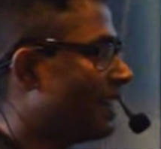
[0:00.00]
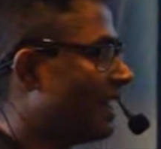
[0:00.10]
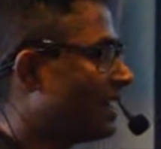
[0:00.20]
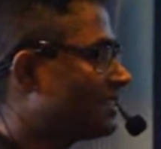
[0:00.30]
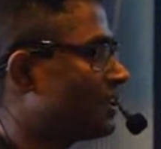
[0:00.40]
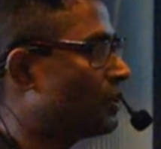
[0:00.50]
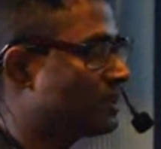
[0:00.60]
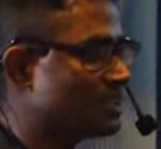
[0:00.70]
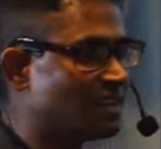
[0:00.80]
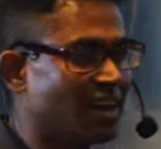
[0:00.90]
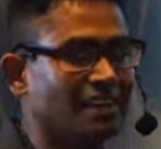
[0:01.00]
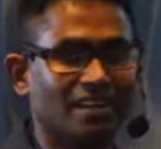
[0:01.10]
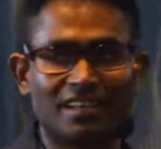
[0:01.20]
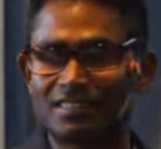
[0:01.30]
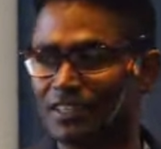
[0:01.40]
execute, design and
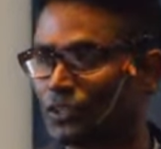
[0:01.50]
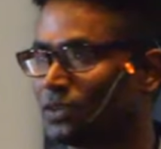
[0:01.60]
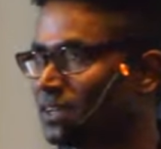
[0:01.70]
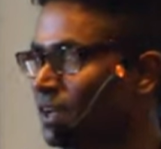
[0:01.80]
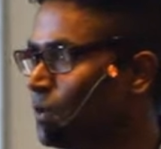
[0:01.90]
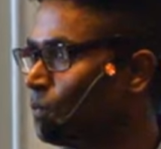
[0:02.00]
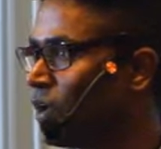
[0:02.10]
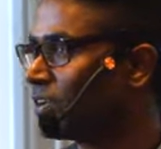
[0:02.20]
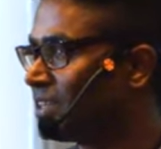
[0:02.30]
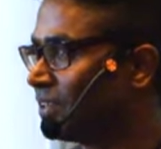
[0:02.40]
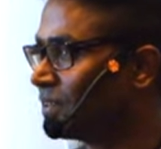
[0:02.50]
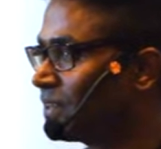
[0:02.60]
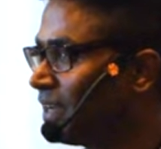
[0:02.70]
execute blockchain